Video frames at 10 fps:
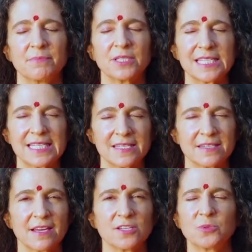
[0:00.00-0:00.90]
puts us
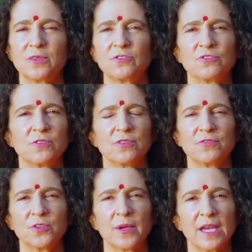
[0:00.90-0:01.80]
in touch with the truth
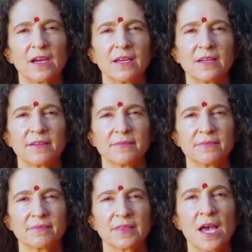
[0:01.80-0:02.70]
of who we are.
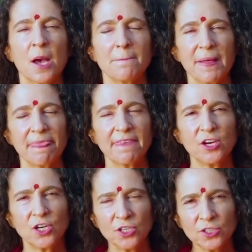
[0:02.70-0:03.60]
But
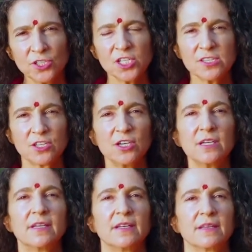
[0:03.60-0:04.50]
the urge is good.